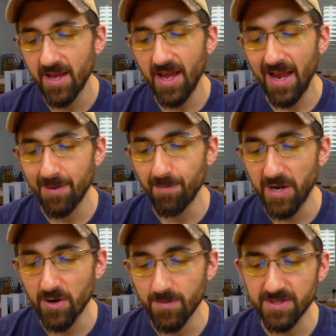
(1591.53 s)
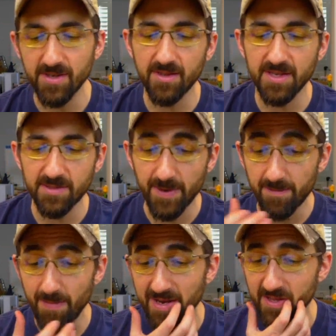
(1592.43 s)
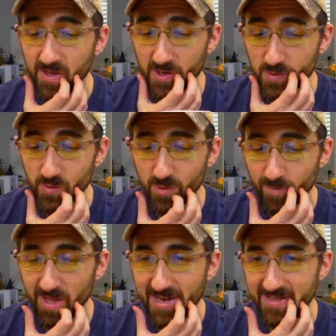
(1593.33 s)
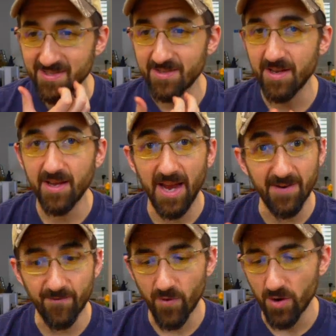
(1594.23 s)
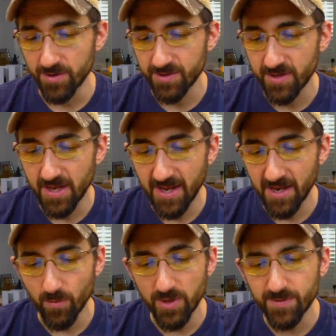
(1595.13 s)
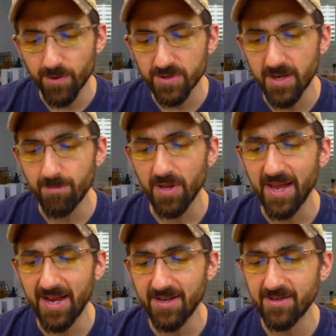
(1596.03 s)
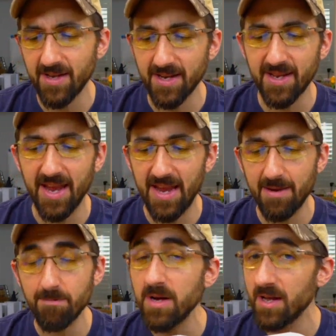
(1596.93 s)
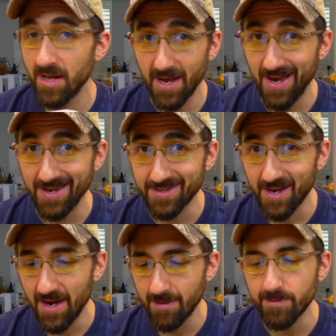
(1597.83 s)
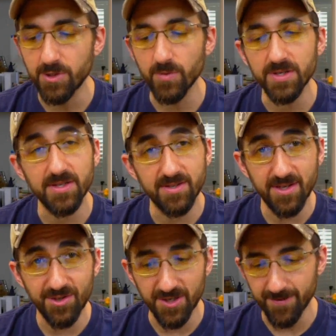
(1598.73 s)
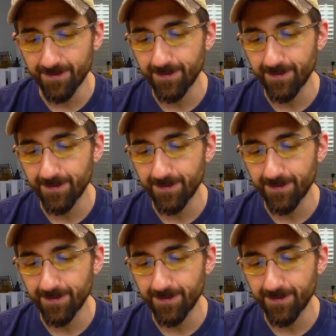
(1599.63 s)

and Pyramus and Thisbe met at the usual place, and first, in whispers, complained, and came, high time, to a decision.